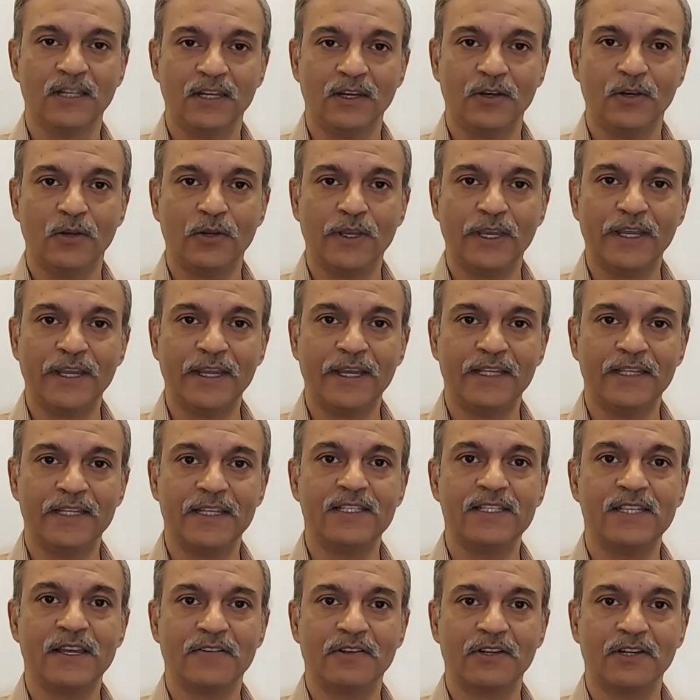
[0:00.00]
Looking at the
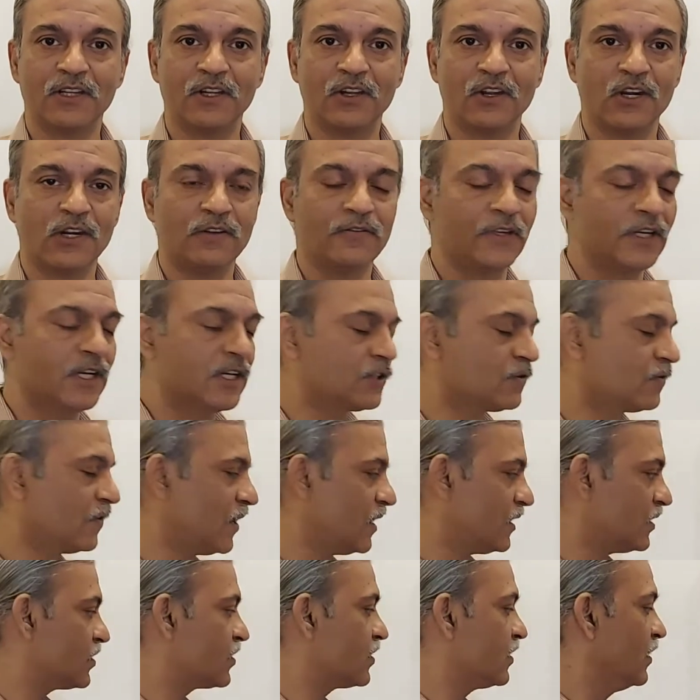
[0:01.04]
7th Lord Venus
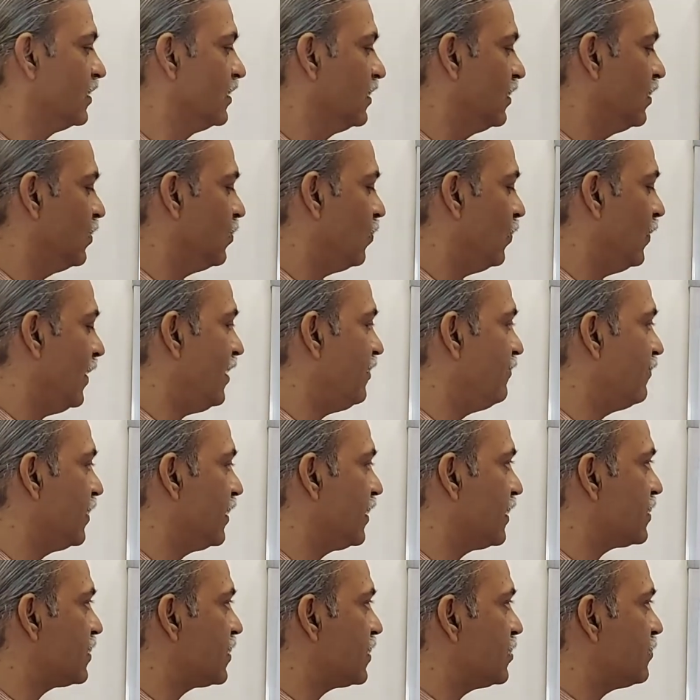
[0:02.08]
first, when
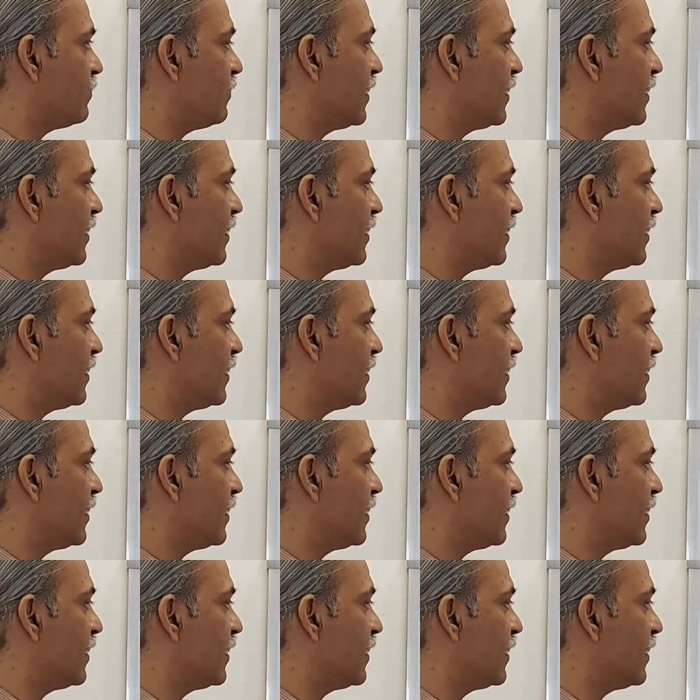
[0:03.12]
Venus is